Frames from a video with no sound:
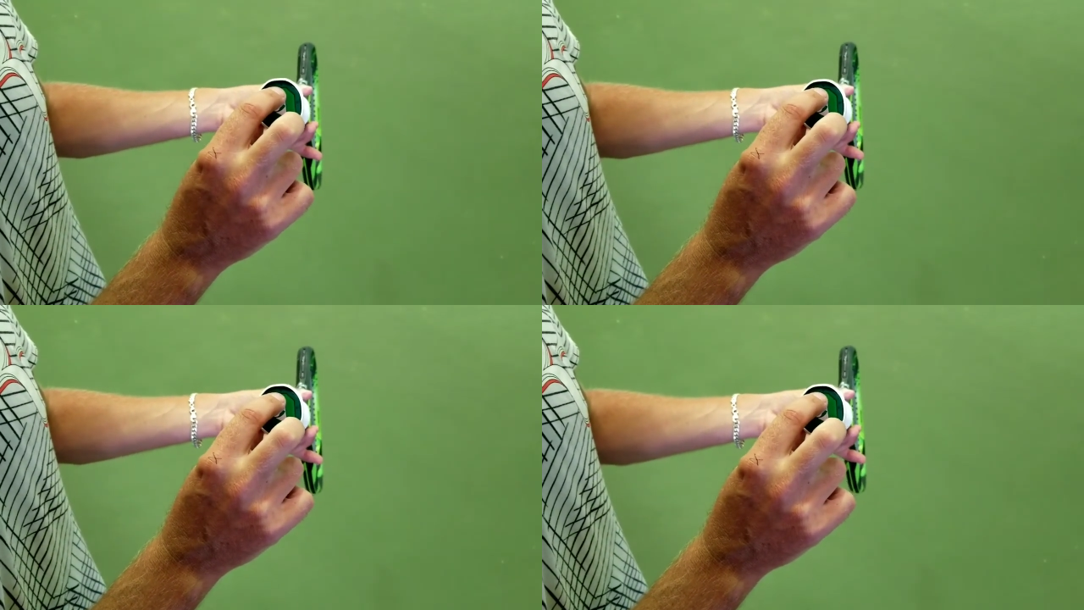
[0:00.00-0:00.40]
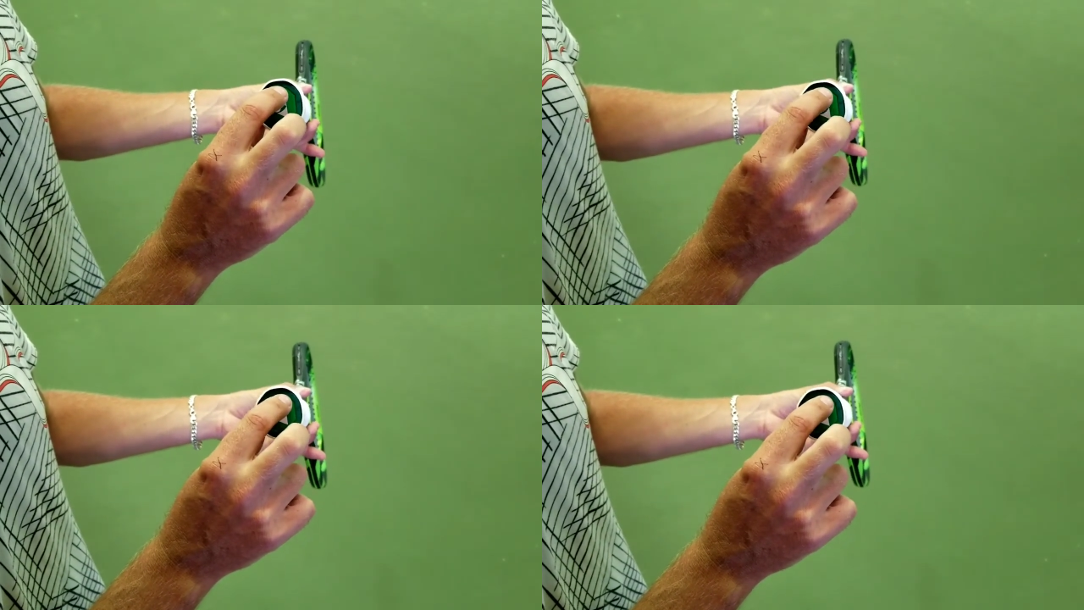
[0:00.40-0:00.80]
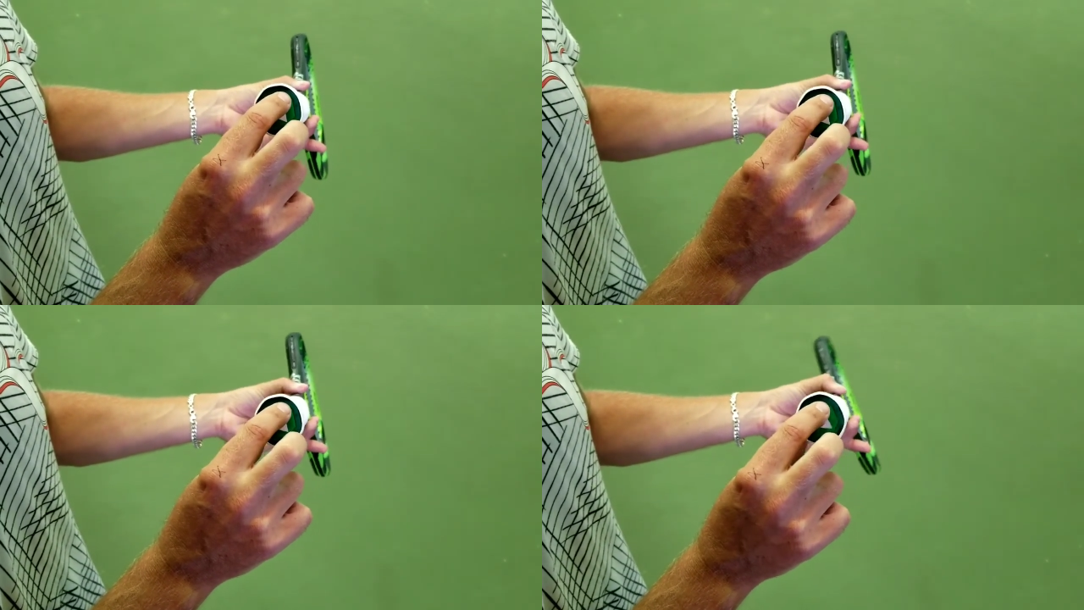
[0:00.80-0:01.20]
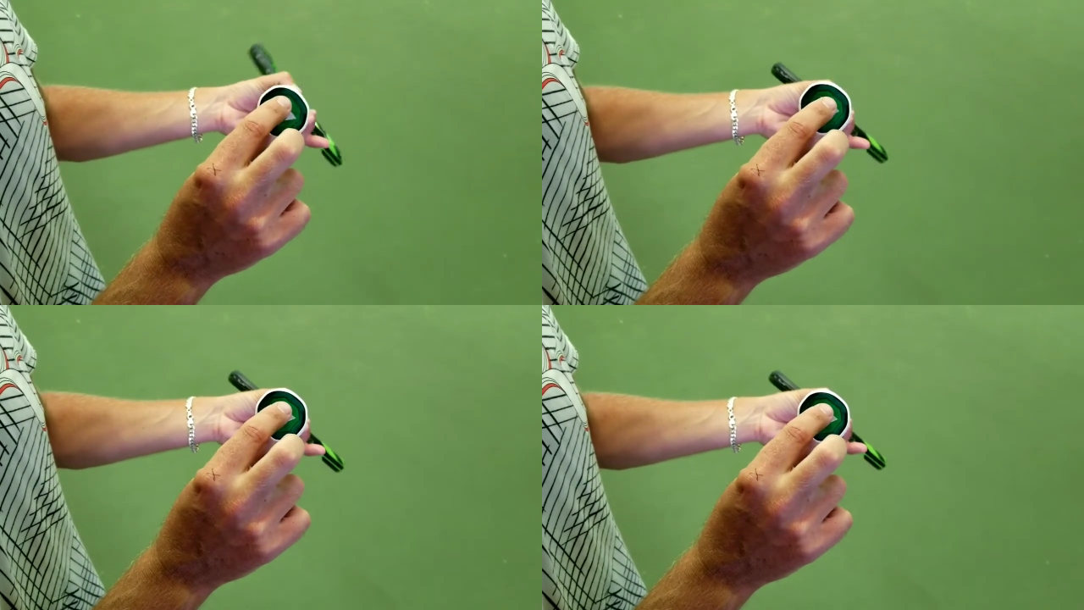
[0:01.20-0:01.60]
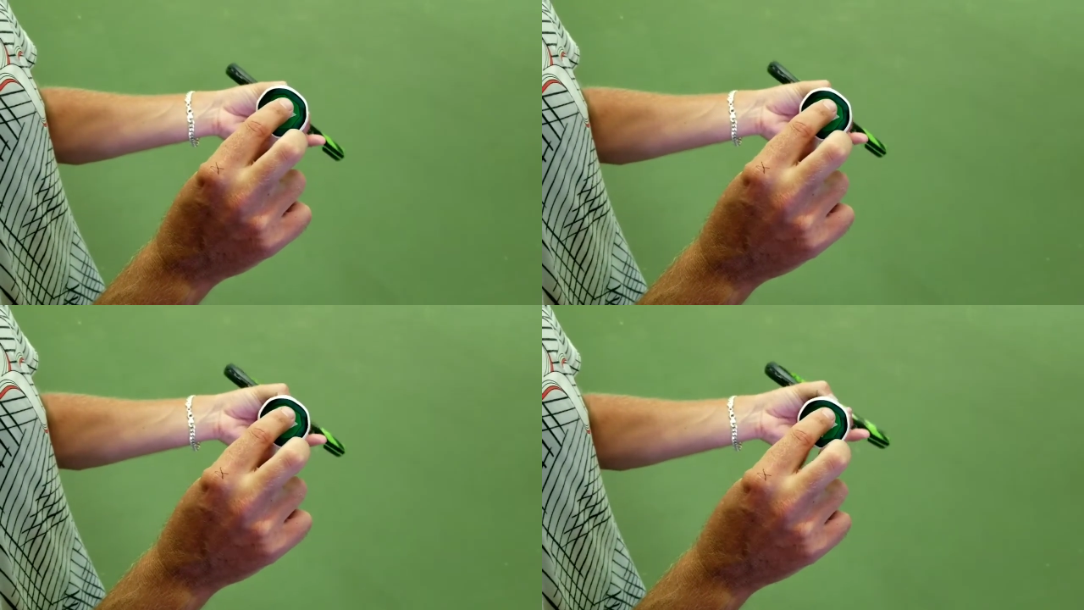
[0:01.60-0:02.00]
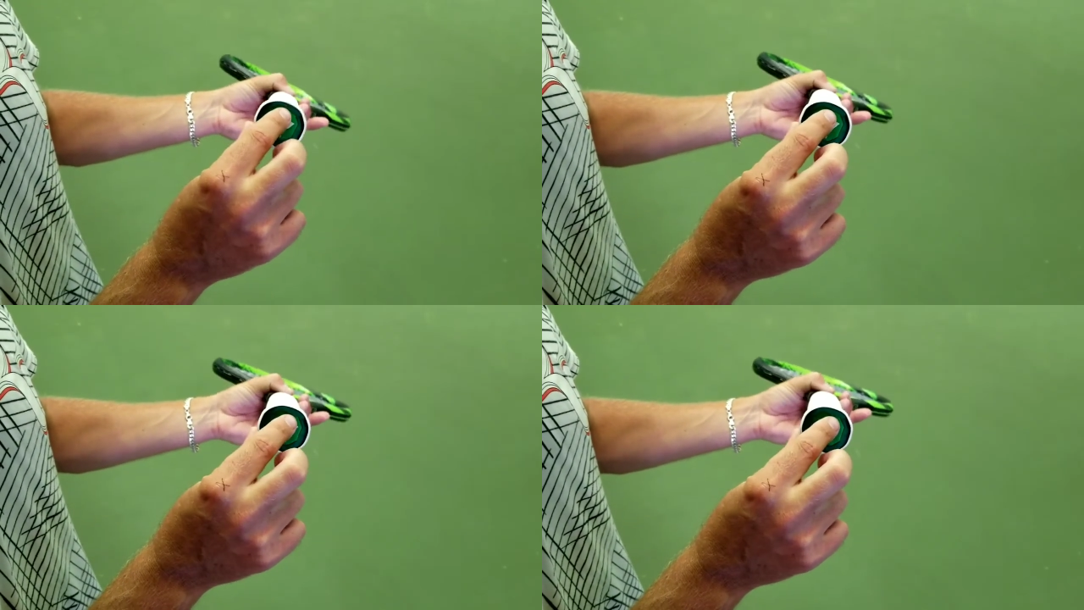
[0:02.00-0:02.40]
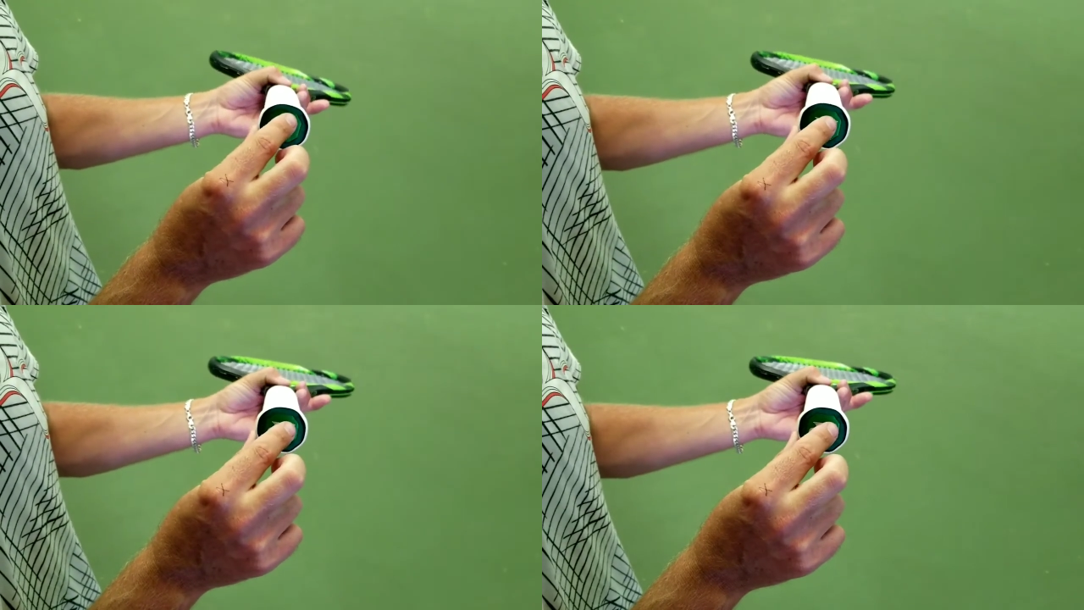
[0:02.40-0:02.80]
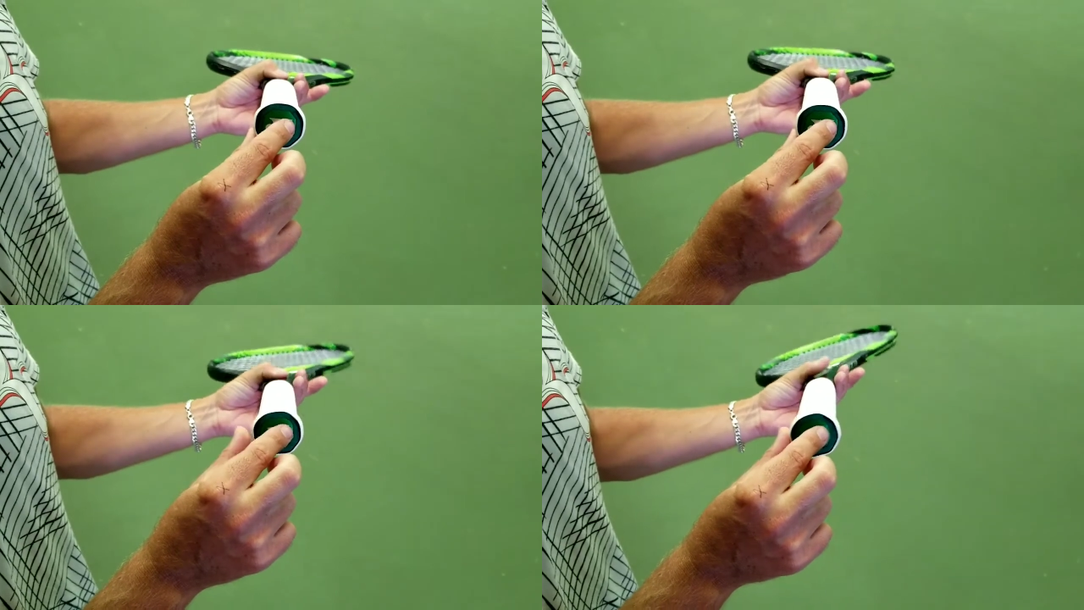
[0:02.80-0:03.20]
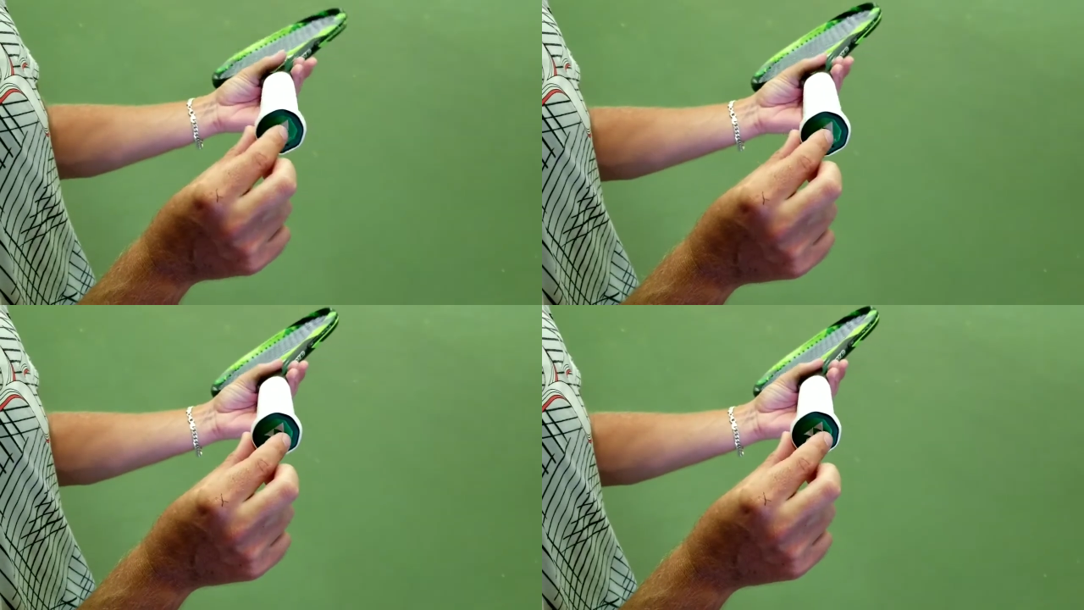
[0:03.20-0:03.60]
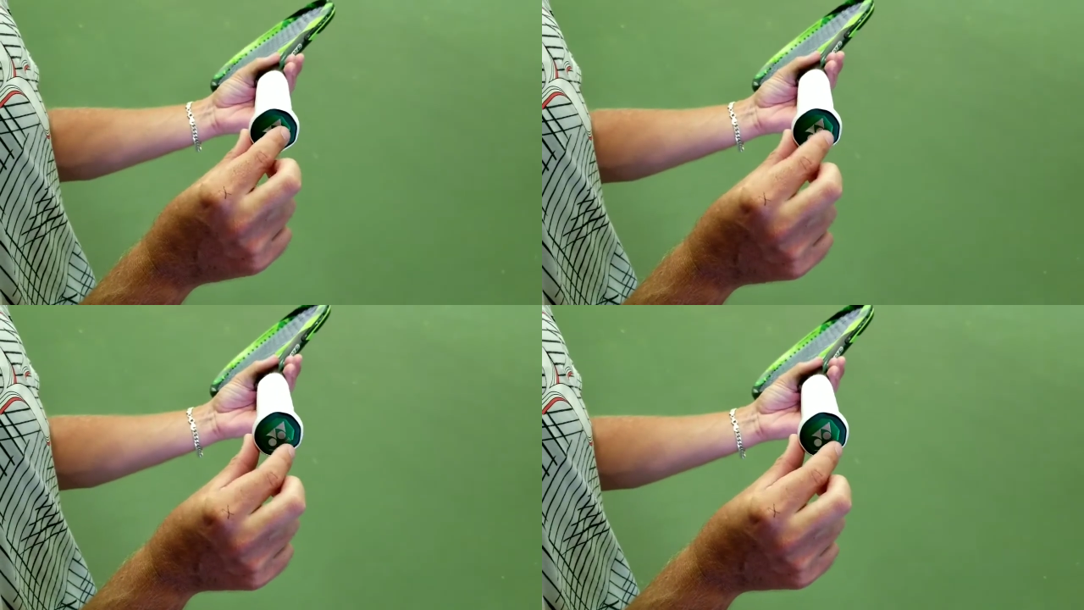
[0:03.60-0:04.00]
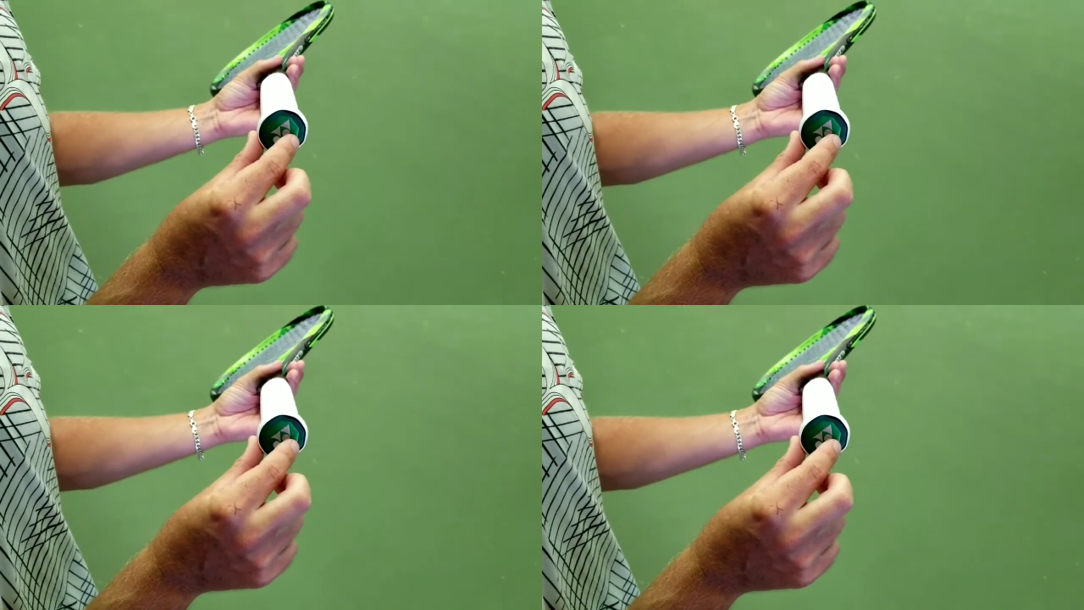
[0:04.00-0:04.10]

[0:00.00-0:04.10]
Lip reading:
(no speaker visible)